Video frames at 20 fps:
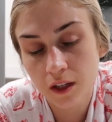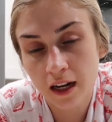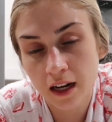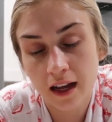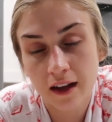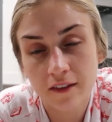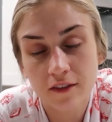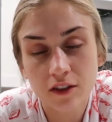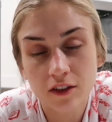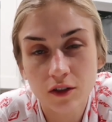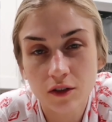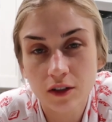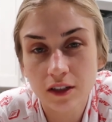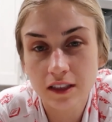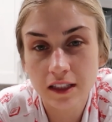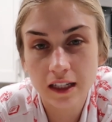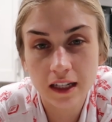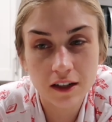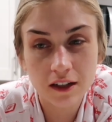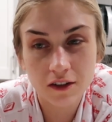and I have a
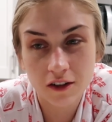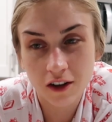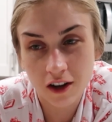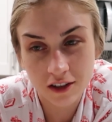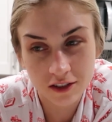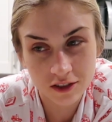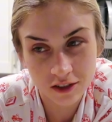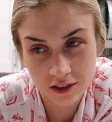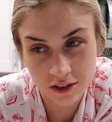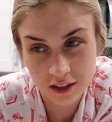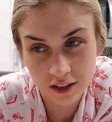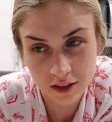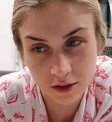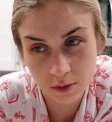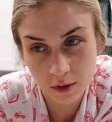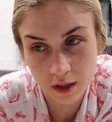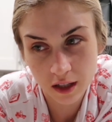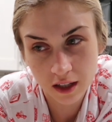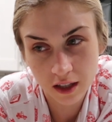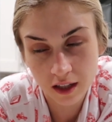Lauren Daigle concert this
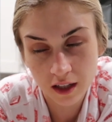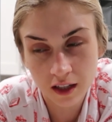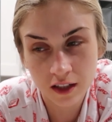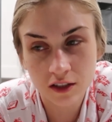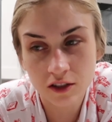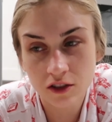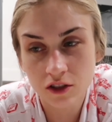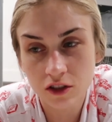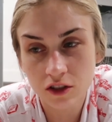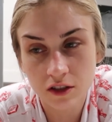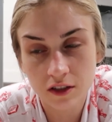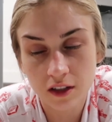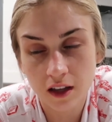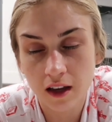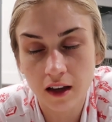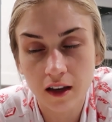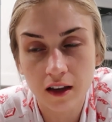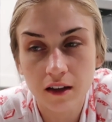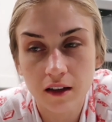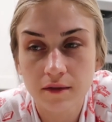week and just
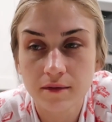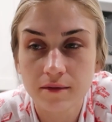like